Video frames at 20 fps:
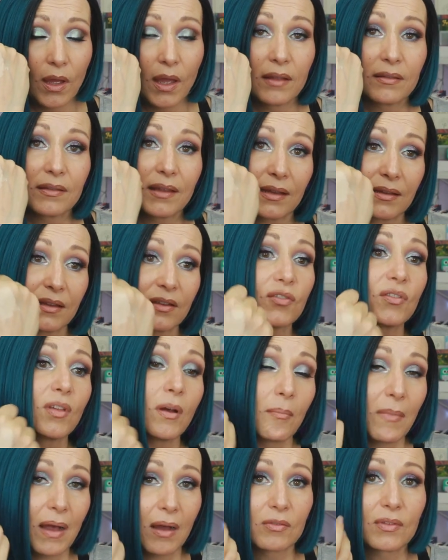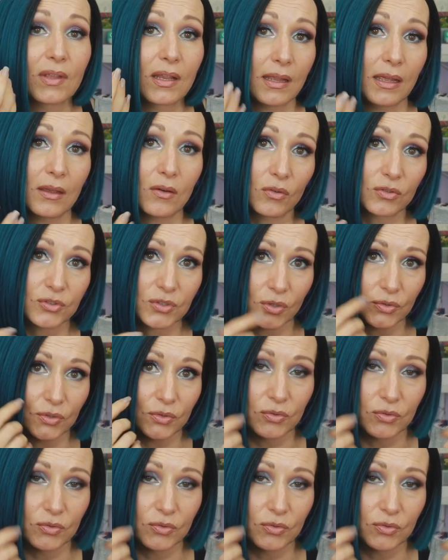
and that is the amount that I also